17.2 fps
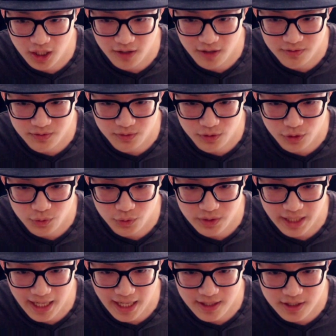of new
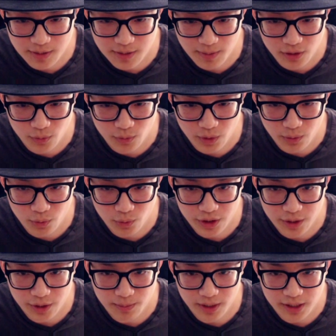stats. I had to re-rune
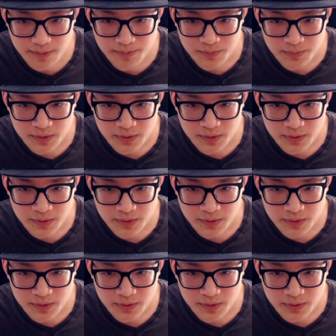here, buddy.